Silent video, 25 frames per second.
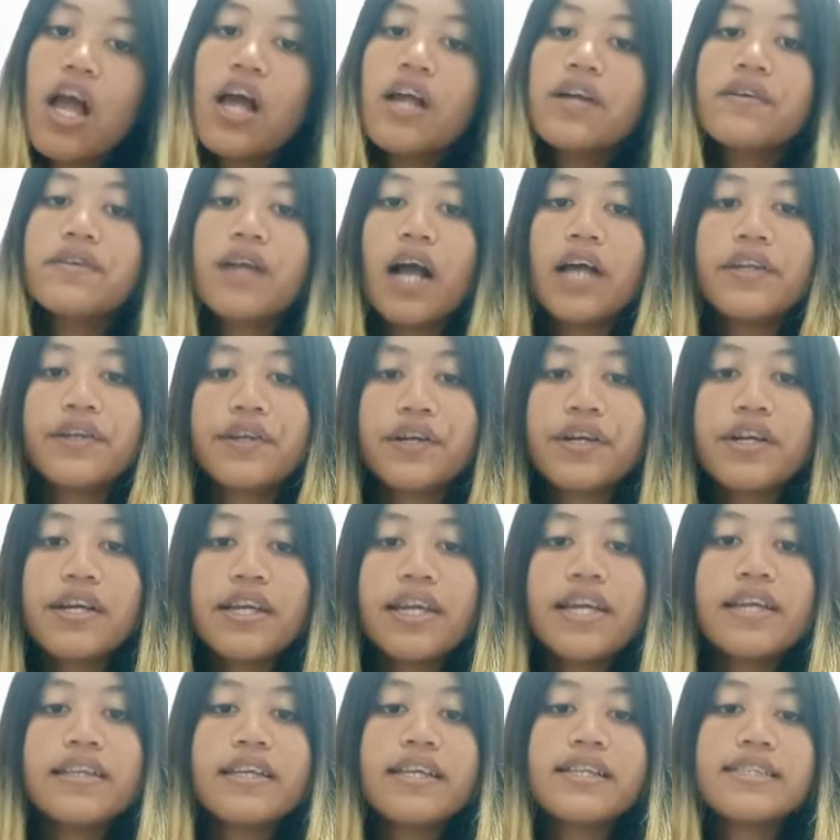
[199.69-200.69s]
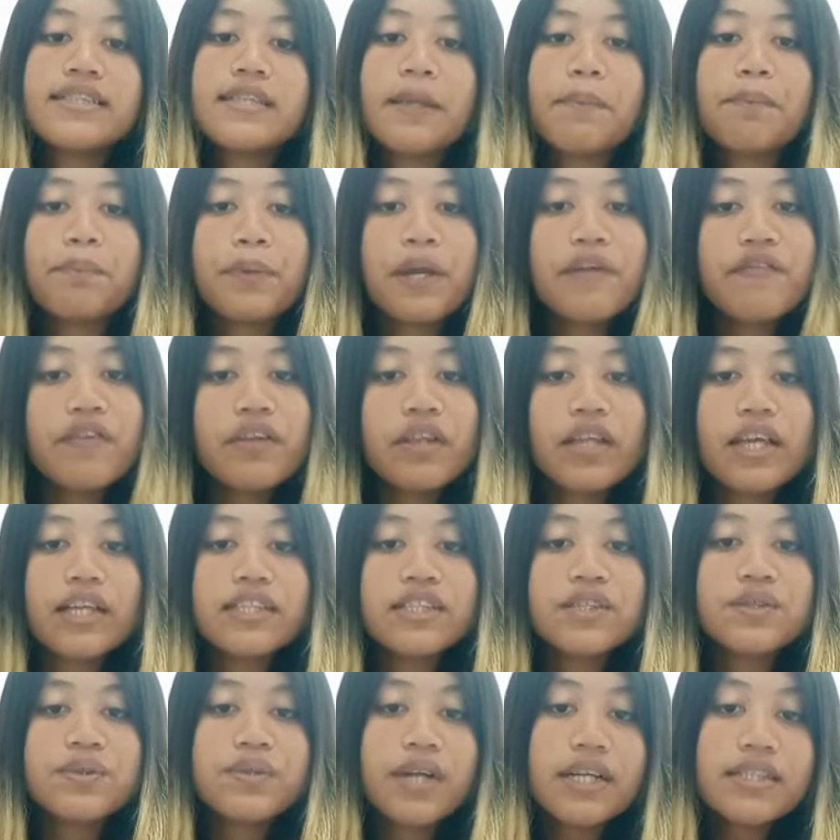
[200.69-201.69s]
Rather, it is the
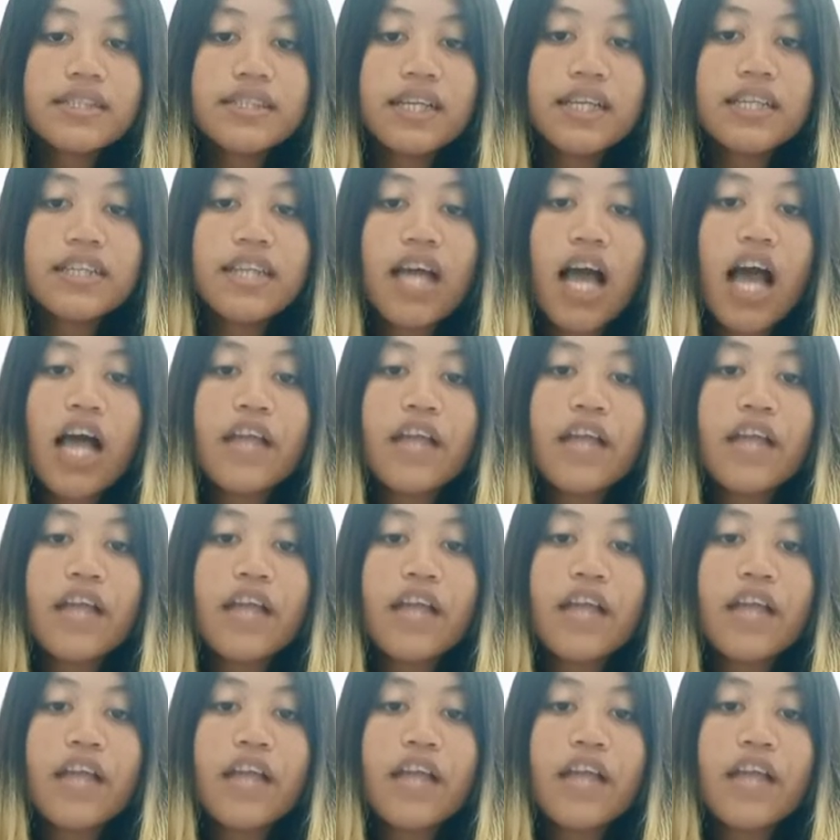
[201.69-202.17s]
privilege granted